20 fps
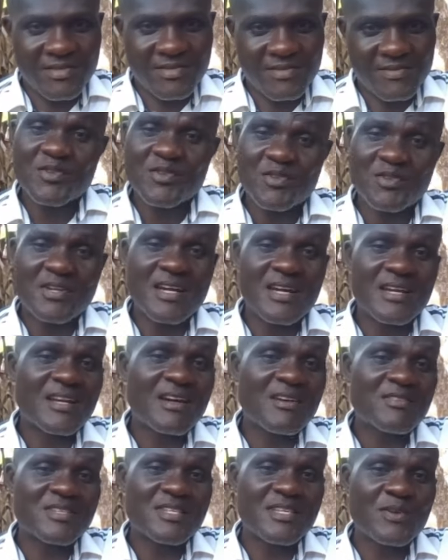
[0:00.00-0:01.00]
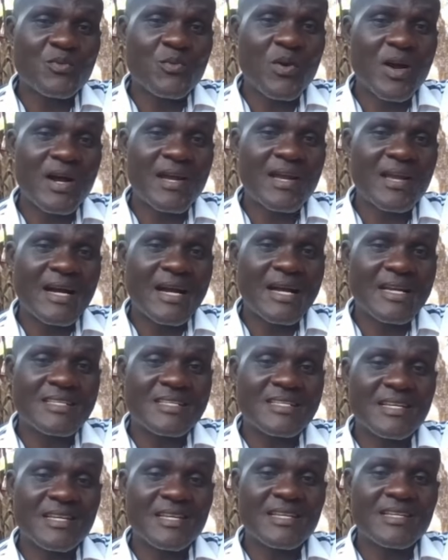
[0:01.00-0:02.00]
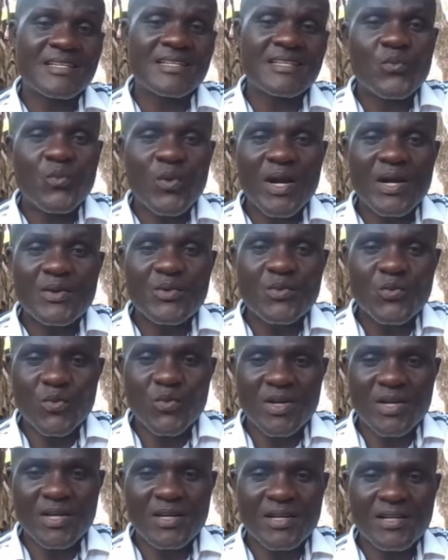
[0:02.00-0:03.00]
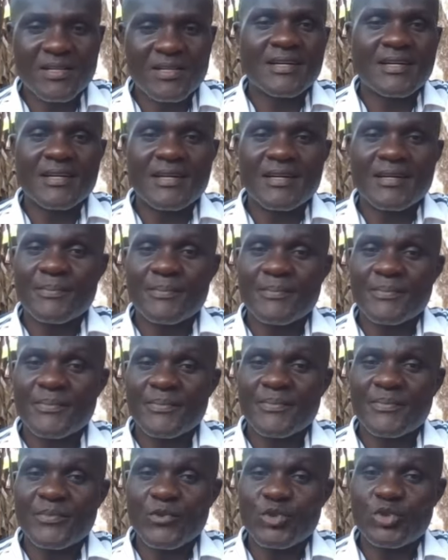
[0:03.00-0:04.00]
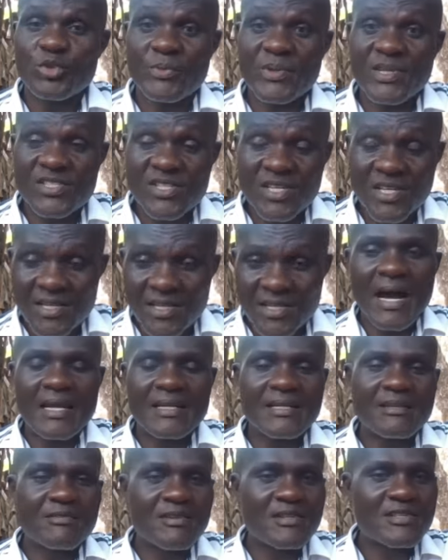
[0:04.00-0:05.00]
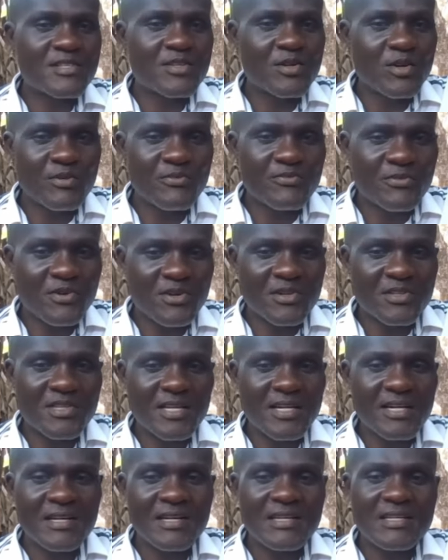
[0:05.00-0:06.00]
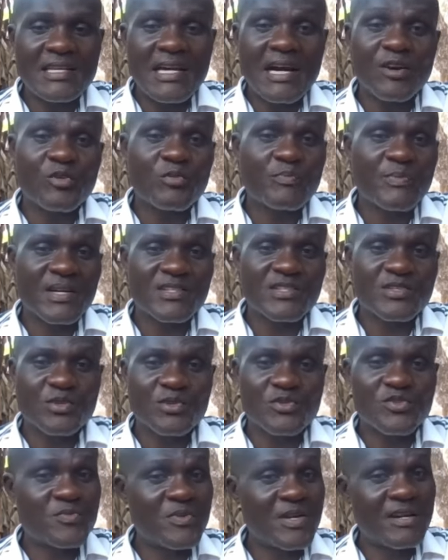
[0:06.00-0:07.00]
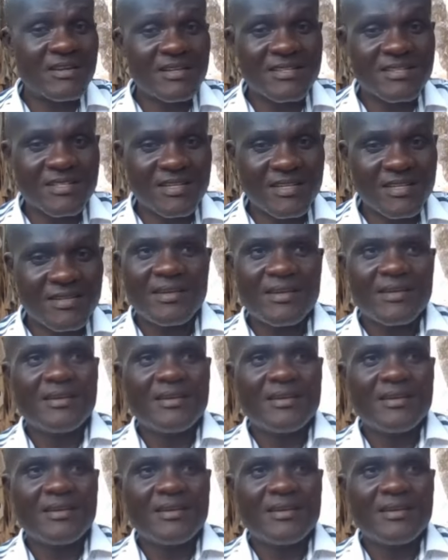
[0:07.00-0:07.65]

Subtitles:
So you can now see why I said, when will Odumeje and the rest of other Yahoo pastors be arrested?